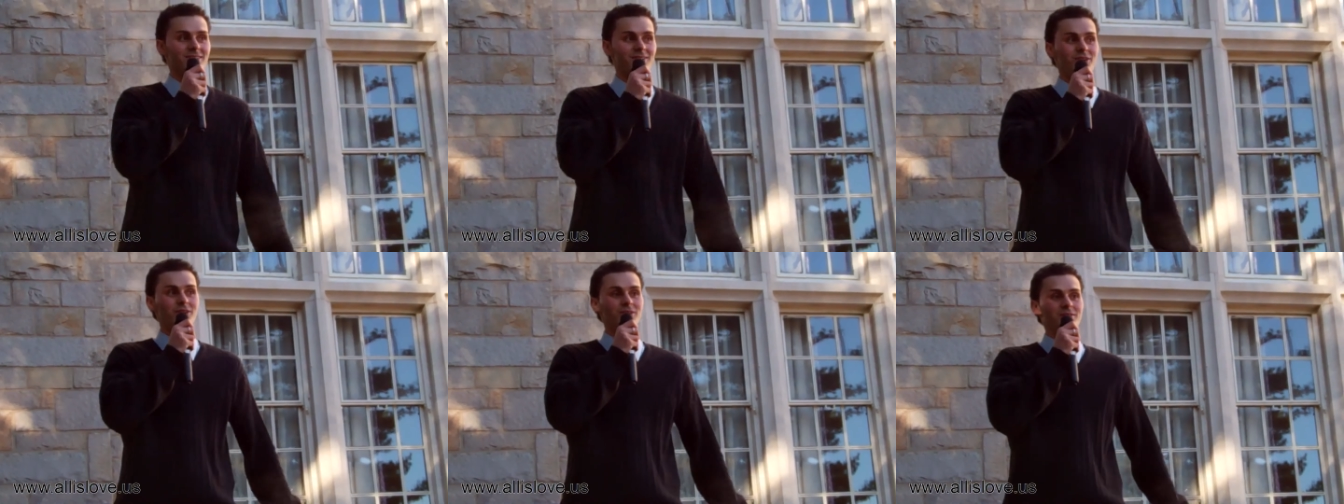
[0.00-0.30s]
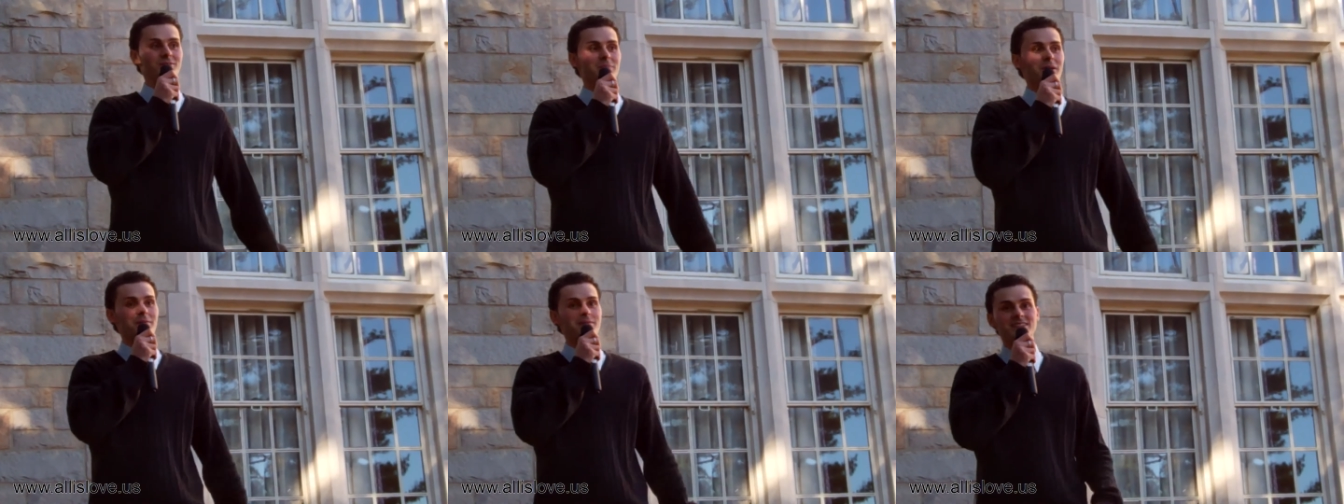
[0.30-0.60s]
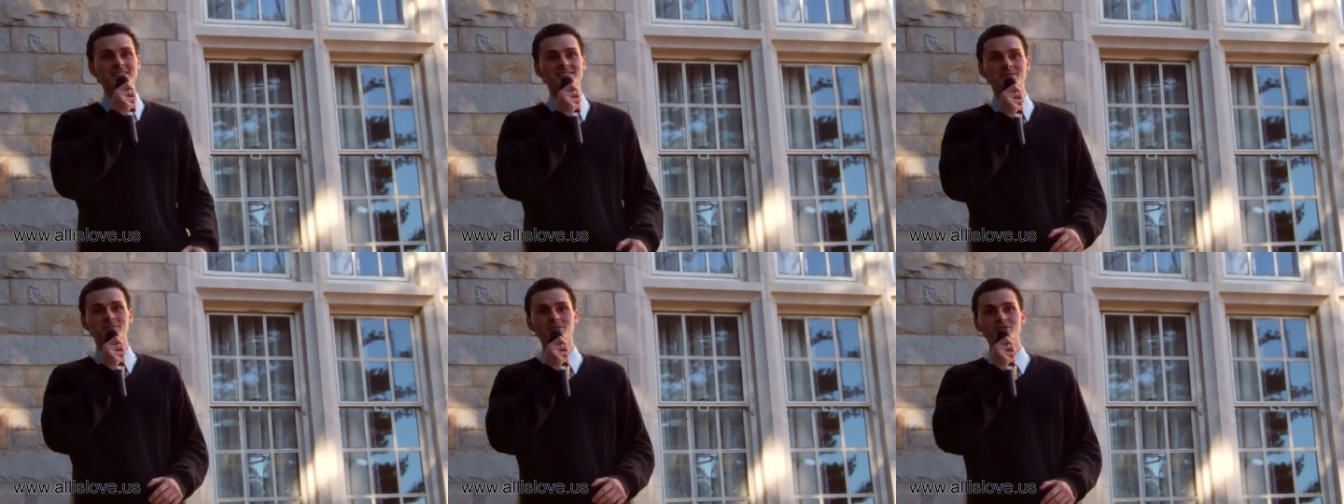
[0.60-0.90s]
You know, baby
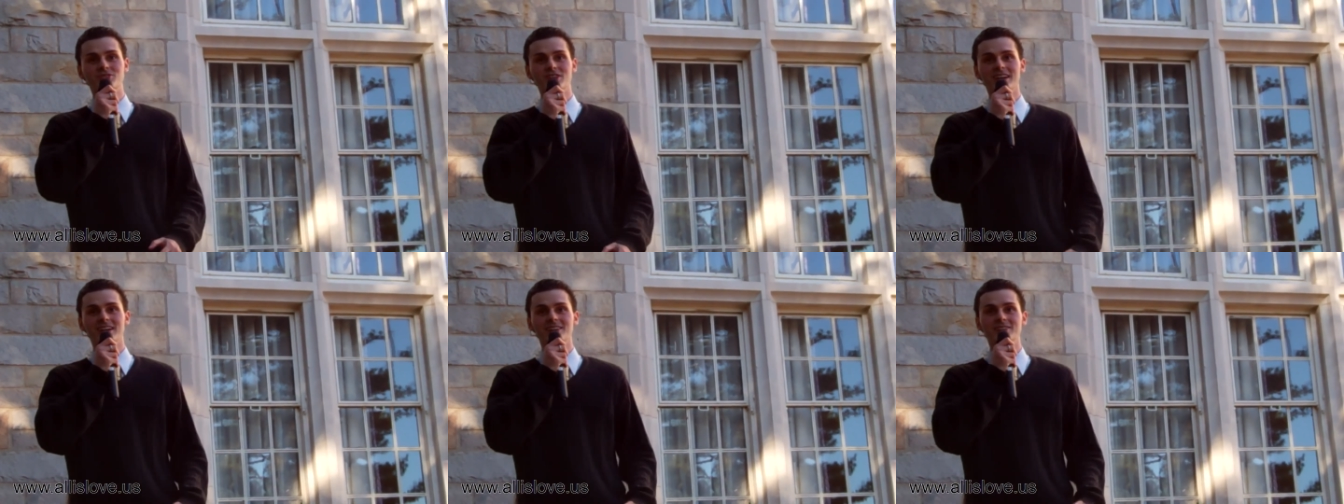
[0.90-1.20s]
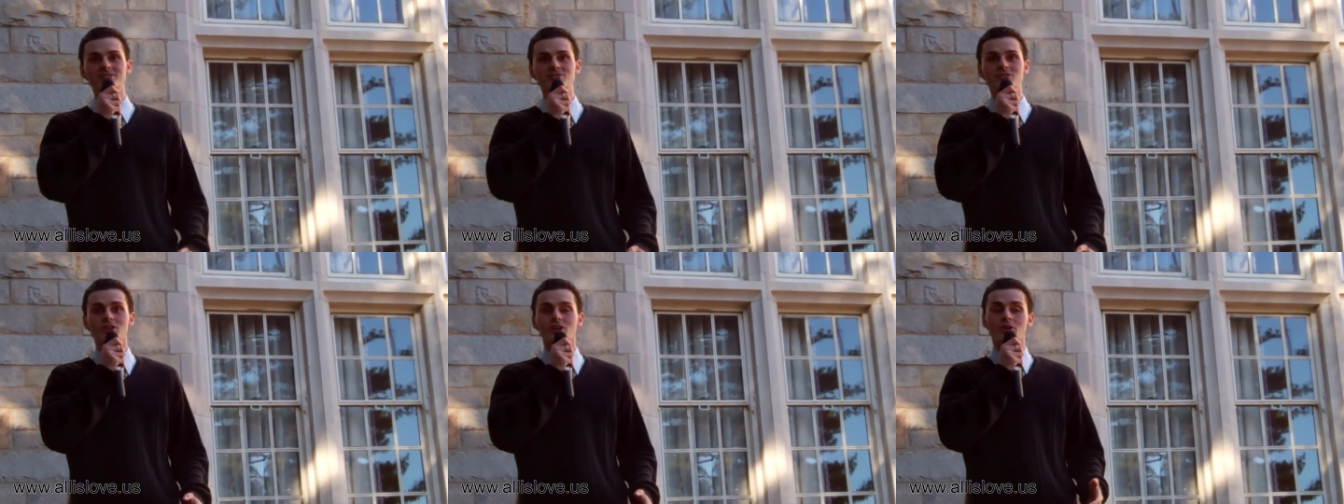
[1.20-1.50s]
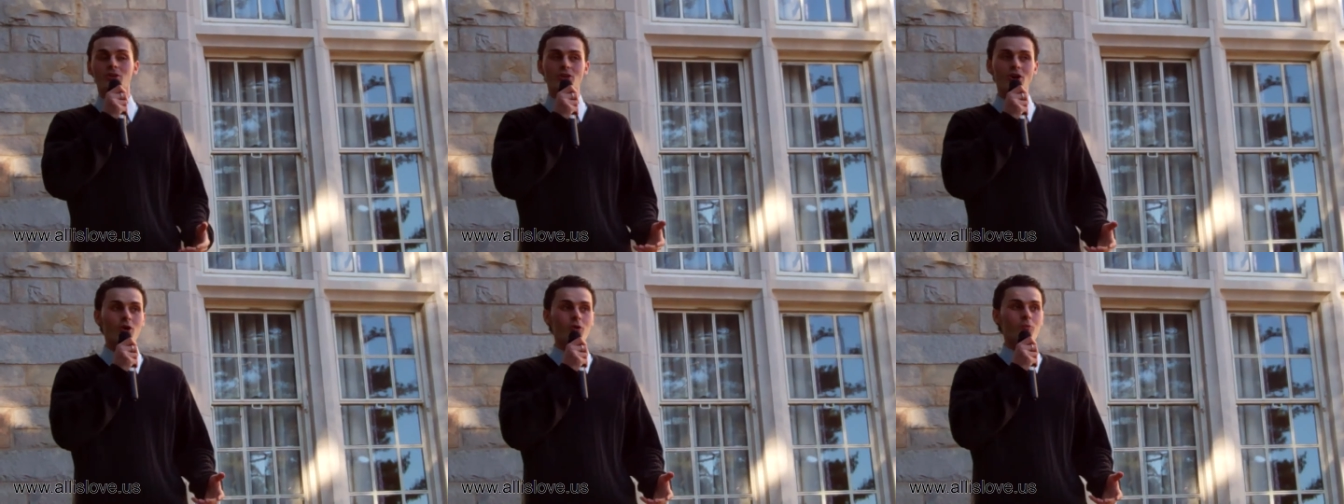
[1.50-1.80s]
needs to be changed.
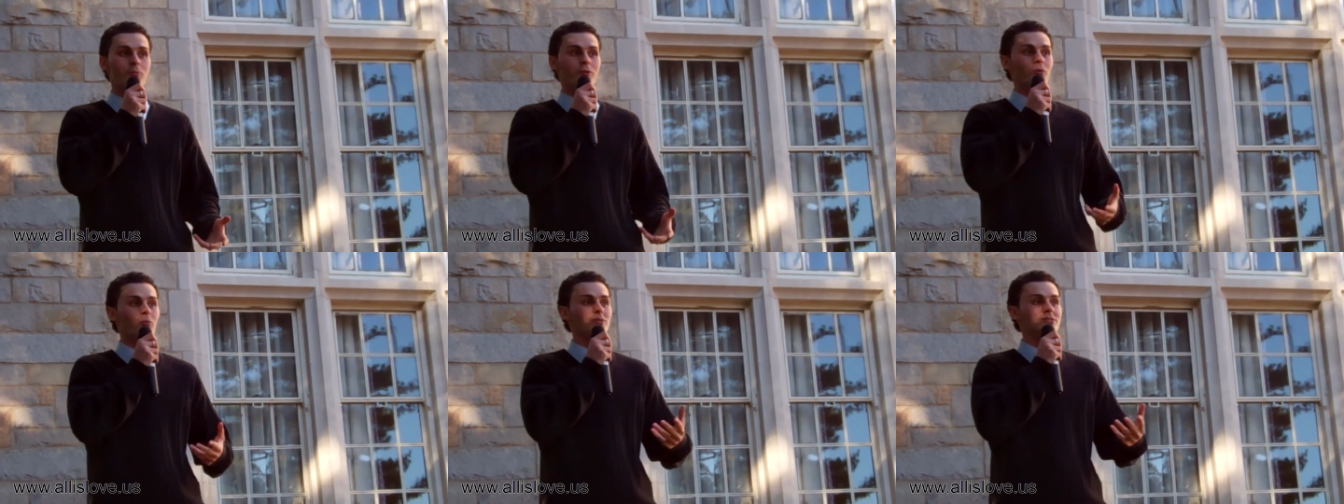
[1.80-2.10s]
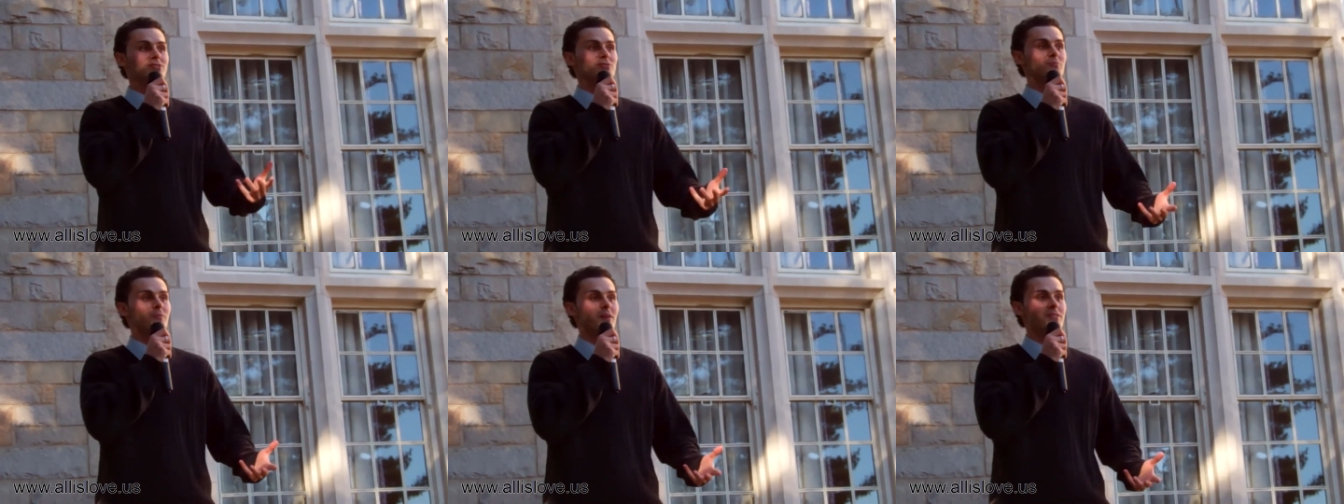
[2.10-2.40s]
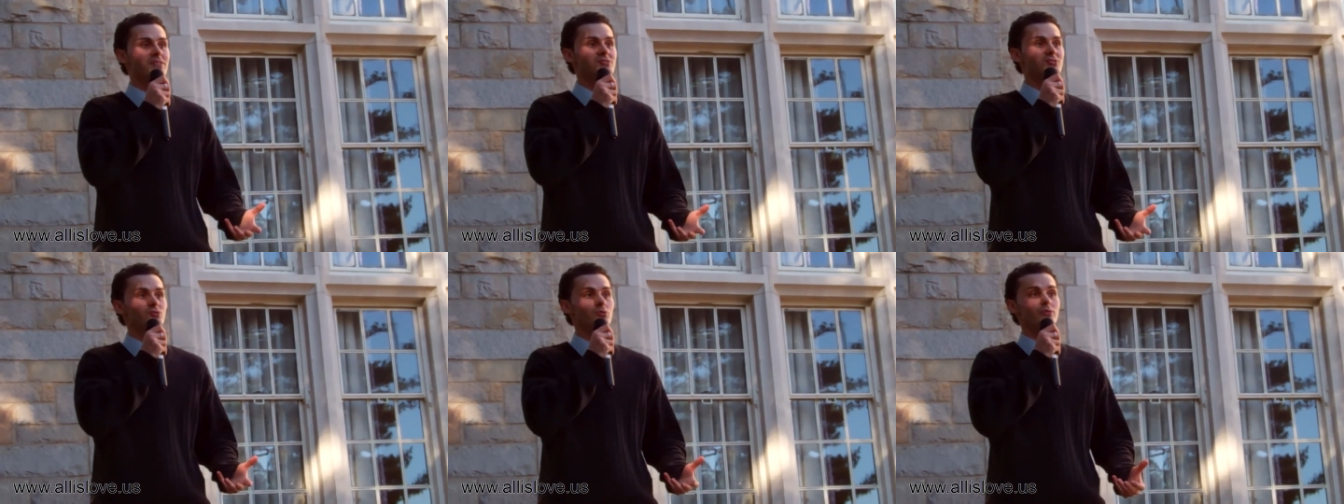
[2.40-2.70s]
No, but what do
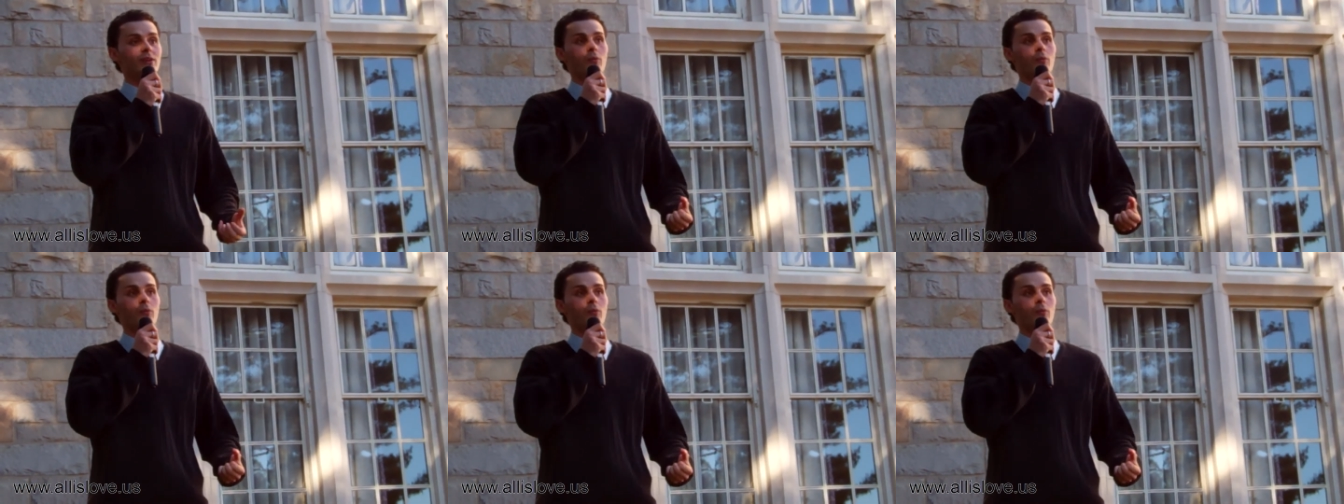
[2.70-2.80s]
mothers do?